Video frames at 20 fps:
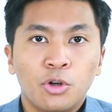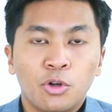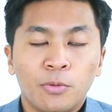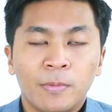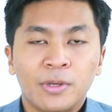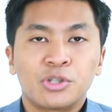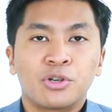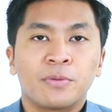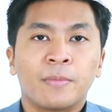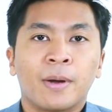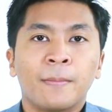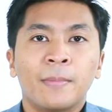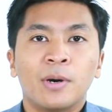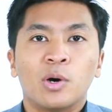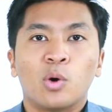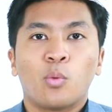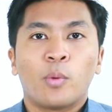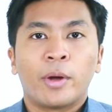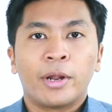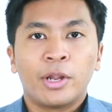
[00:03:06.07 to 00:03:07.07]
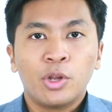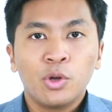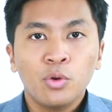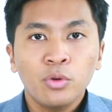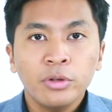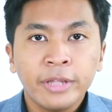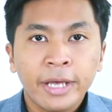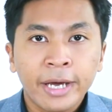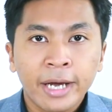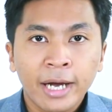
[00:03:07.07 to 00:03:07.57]
You must remember, when
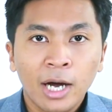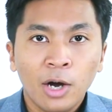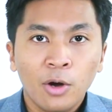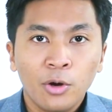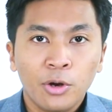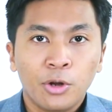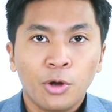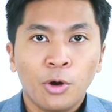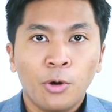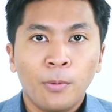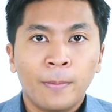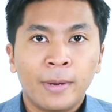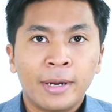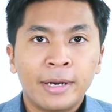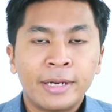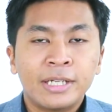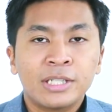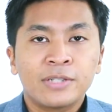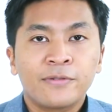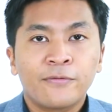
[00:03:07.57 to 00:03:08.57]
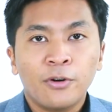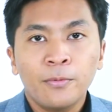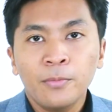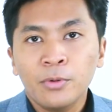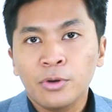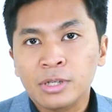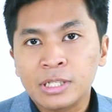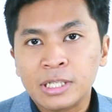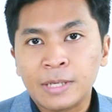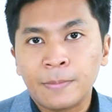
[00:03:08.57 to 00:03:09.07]
you take out your monies from
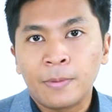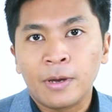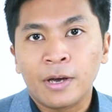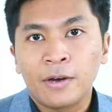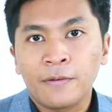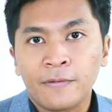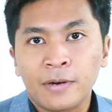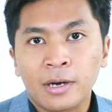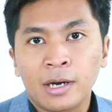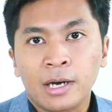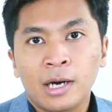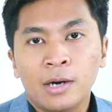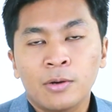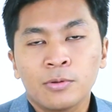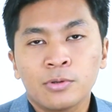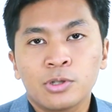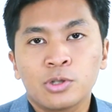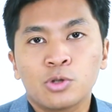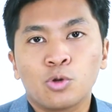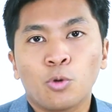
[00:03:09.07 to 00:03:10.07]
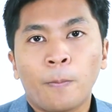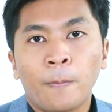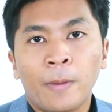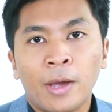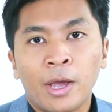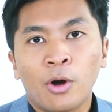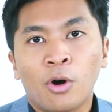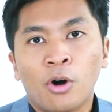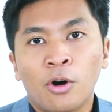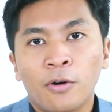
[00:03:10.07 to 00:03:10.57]
your CPF accounts to
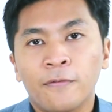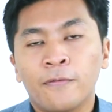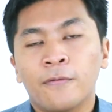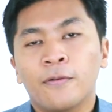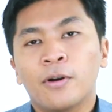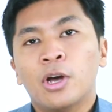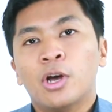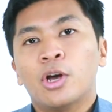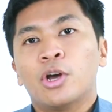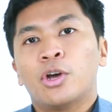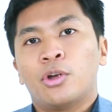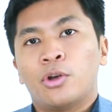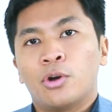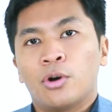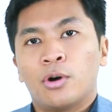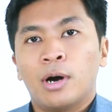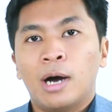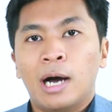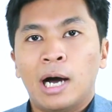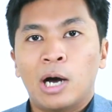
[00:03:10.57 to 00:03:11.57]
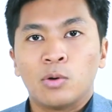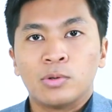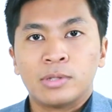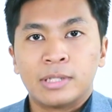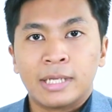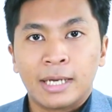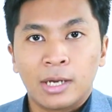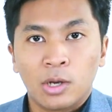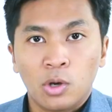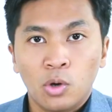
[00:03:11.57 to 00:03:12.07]
pay off your
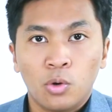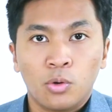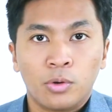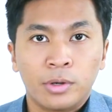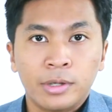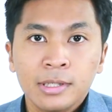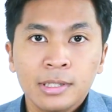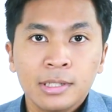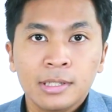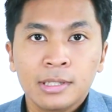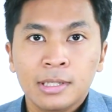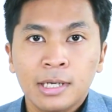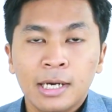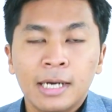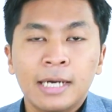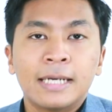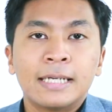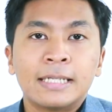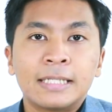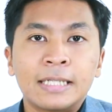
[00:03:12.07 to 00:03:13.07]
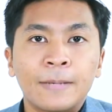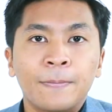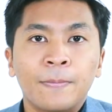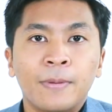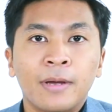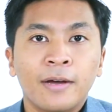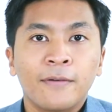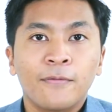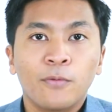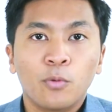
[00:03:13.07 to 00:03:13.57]
housing loans,
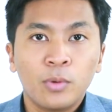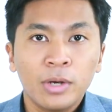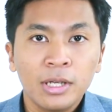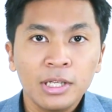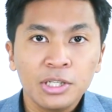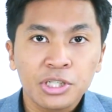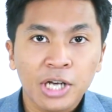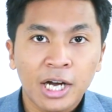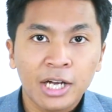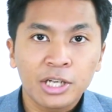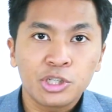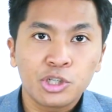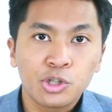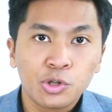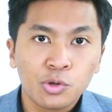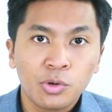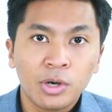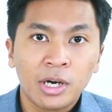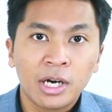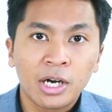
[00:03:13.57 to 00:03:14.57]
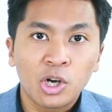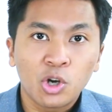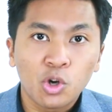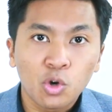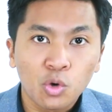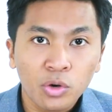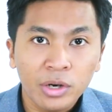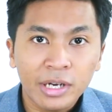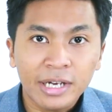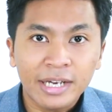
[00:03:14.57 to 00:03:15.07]
CPF will charge you
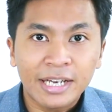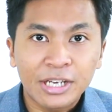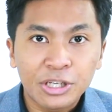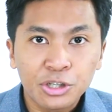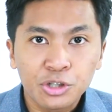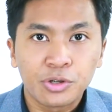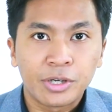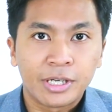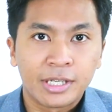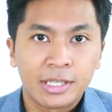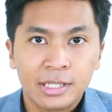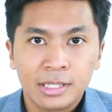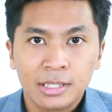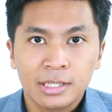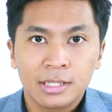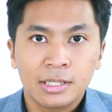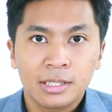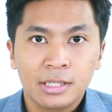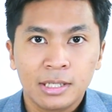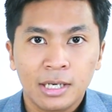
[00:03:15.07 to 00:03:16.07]
accrued interest.